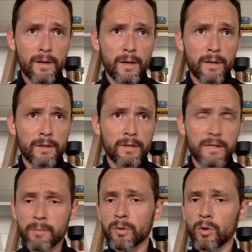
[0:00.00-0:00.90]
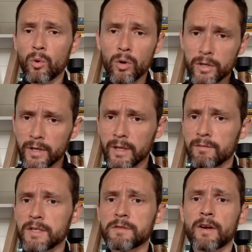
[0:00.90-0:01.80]
uh, the temporal ordering of
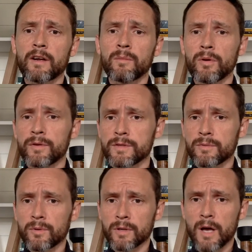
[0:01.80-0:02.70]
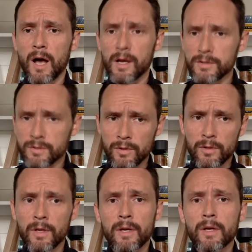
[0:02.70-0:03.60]
these variables or
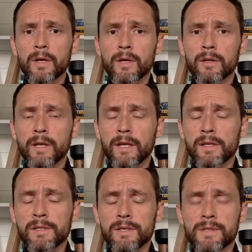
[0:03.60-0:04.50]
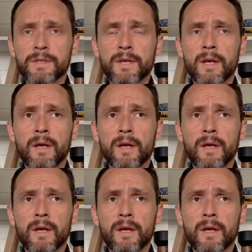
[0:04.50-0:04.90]
causal linkages.